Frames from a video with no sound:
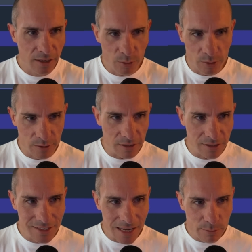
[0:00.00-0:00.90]
We'll use the
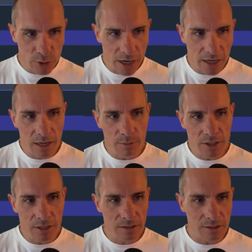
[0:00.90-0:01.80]
same training
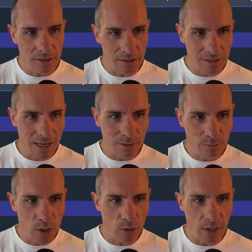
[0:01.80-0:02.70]
images, the same
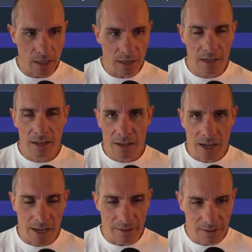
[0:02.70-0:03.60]
token,
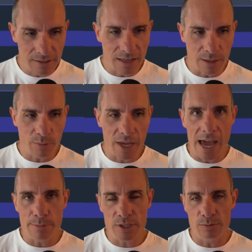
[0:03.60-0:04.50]
and the same
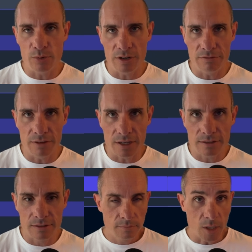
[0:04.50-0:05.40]
caption prefix.